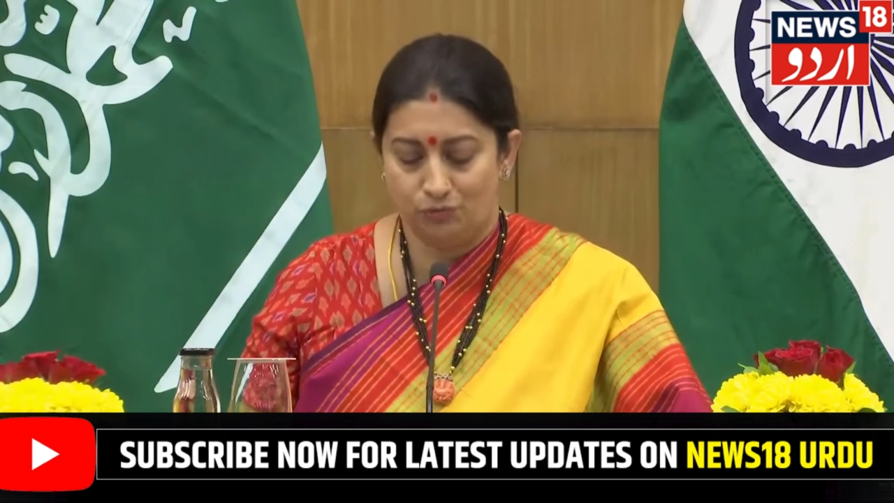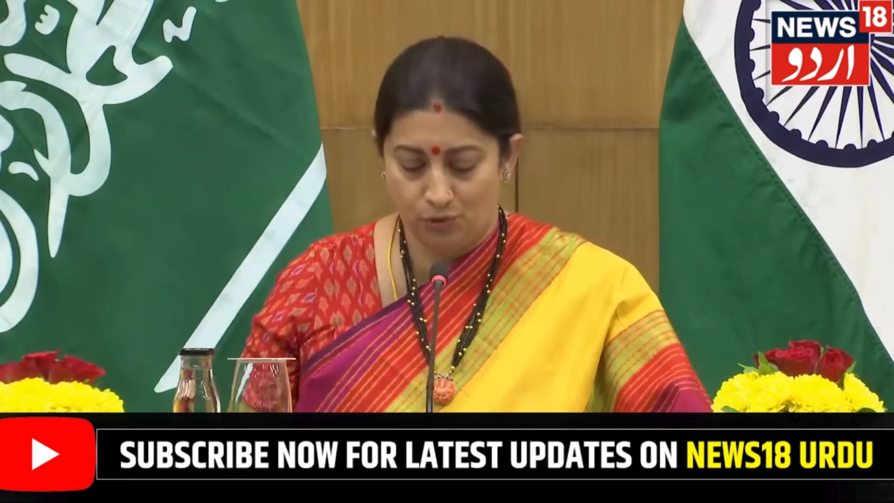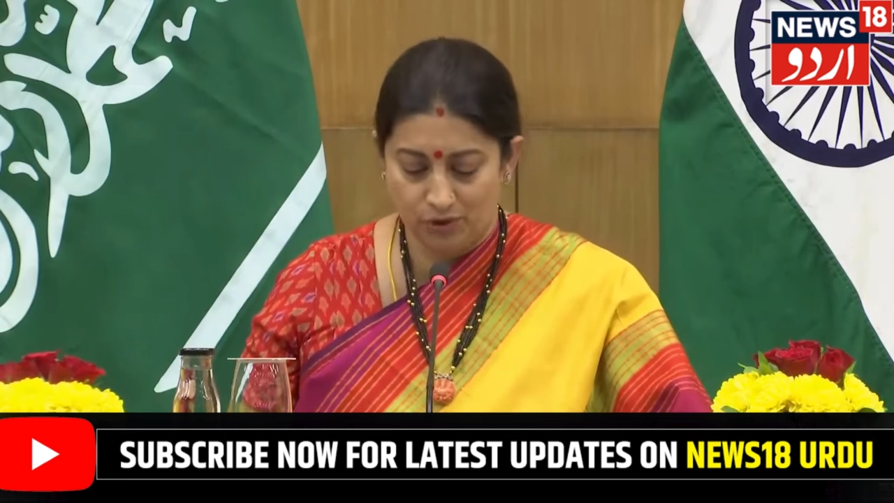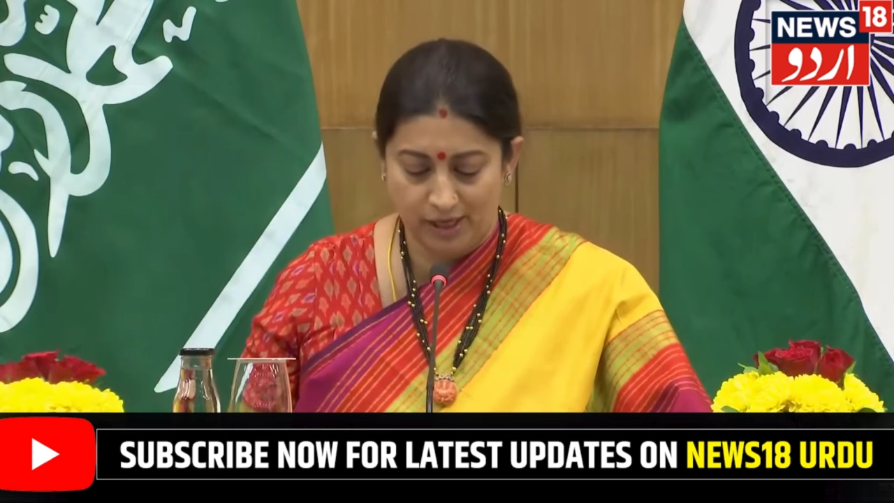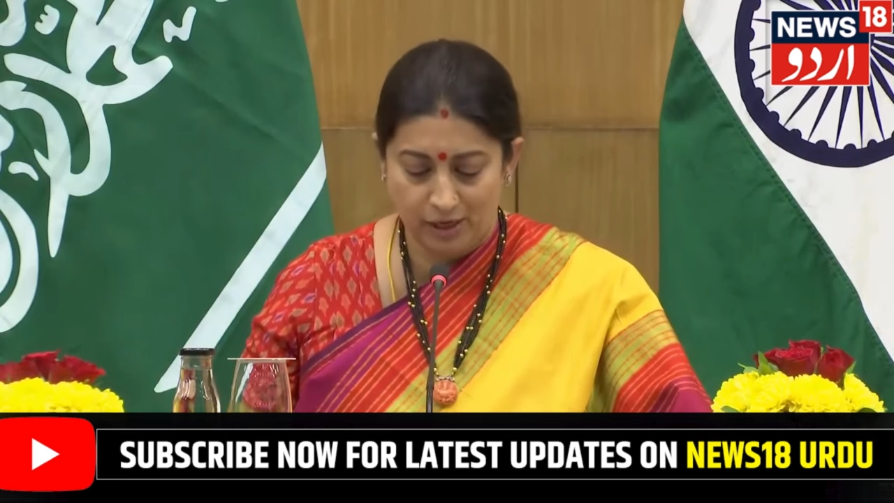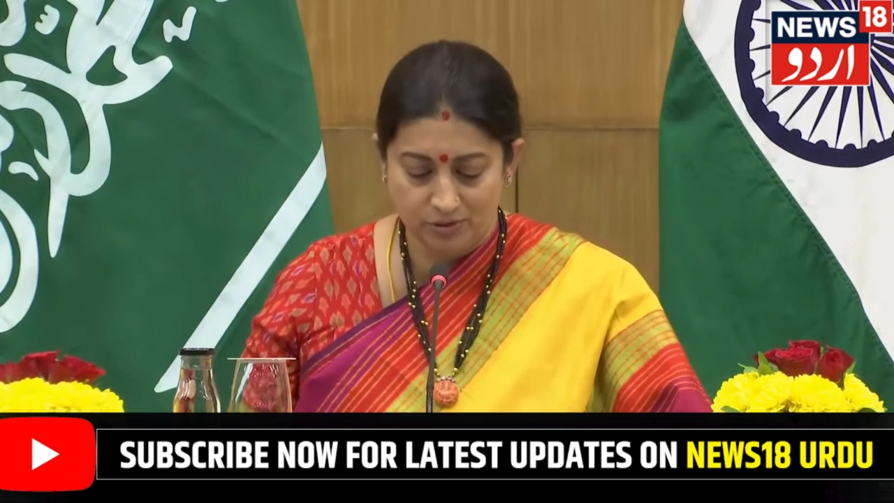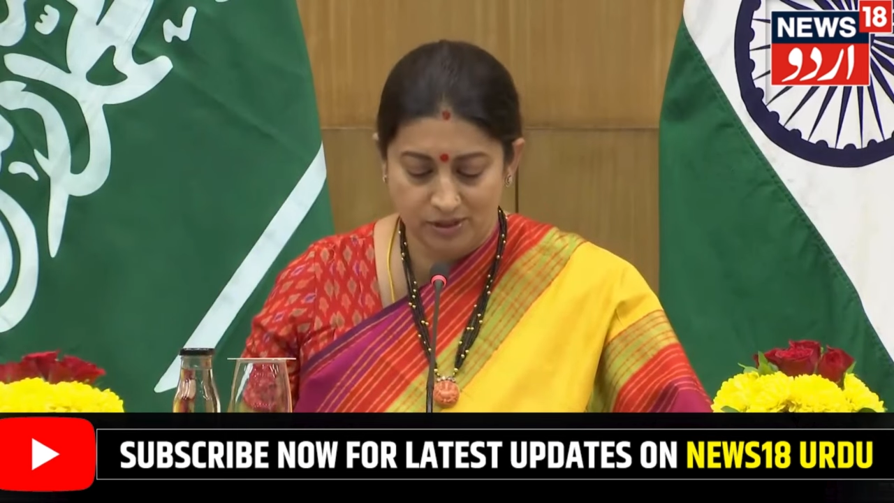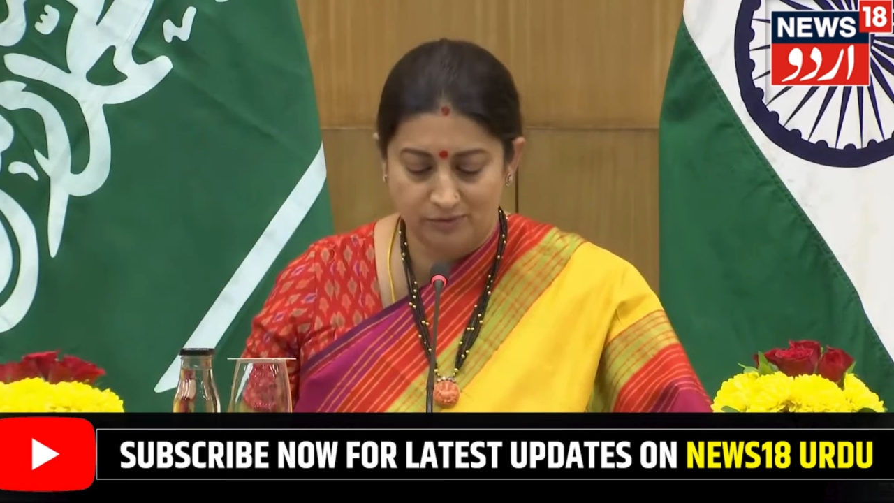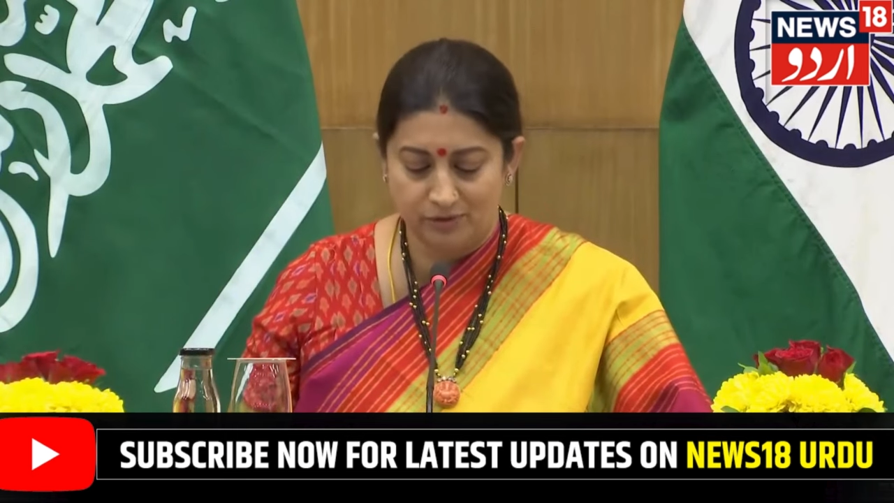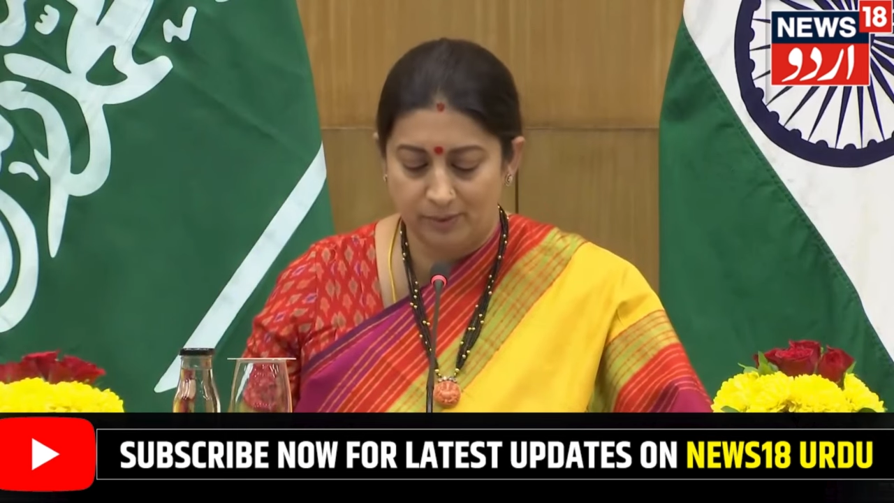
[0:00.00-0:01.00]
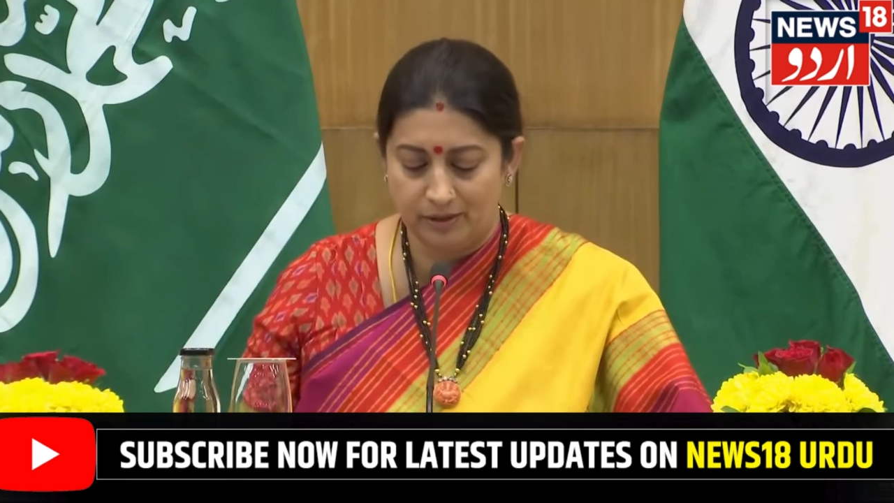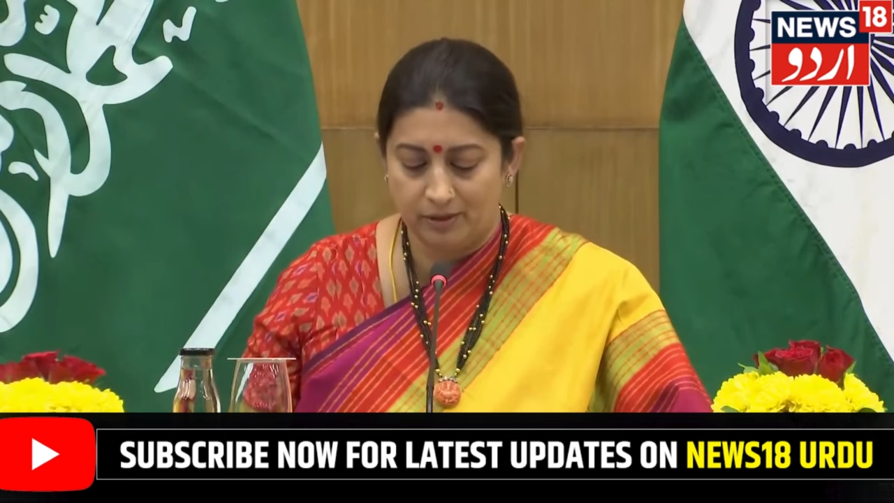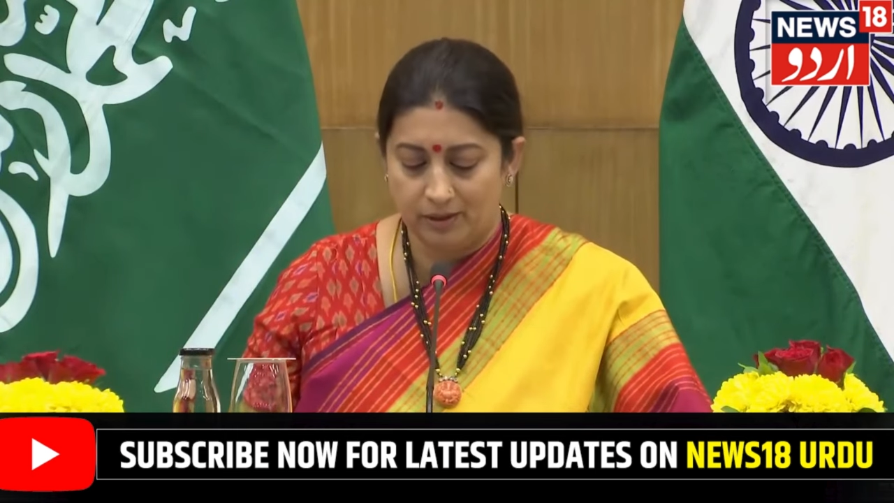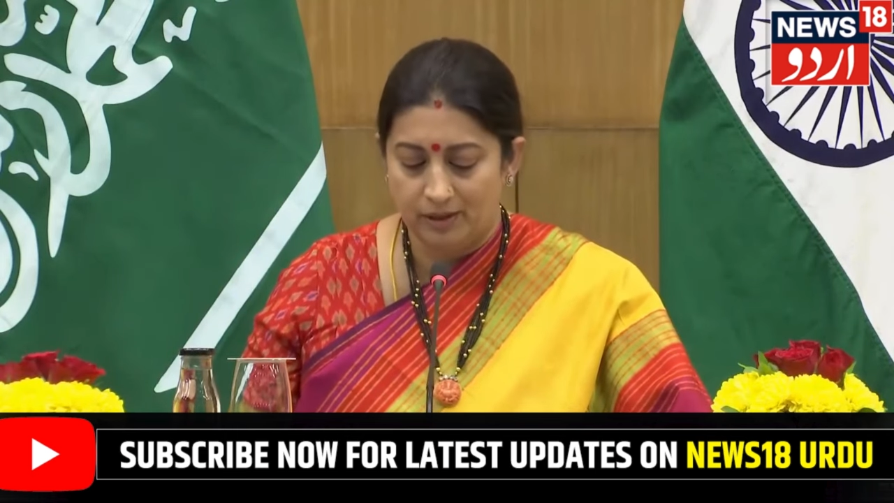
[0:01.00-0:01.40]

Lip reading: 4,000 women